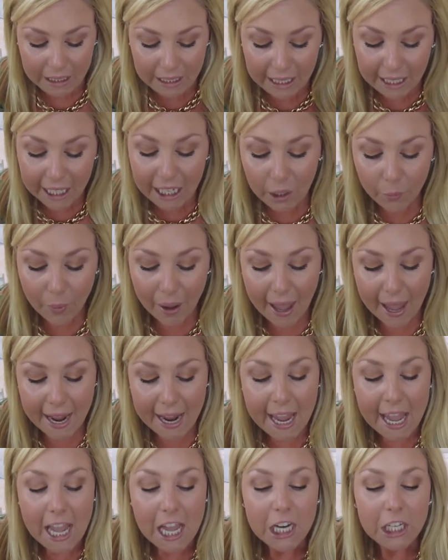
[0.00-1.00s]

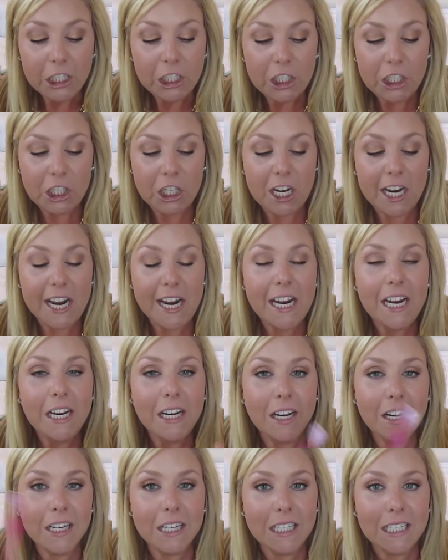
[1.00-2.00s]
anyway she
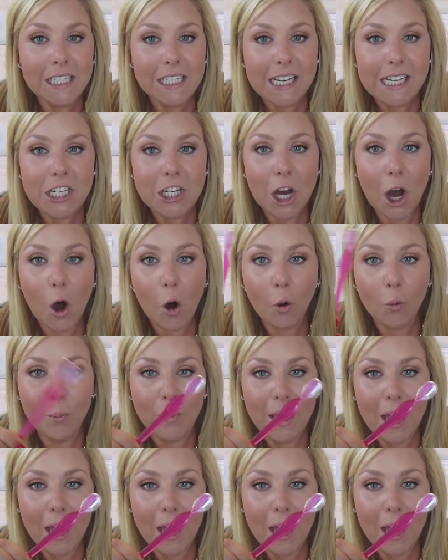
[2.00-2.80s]
told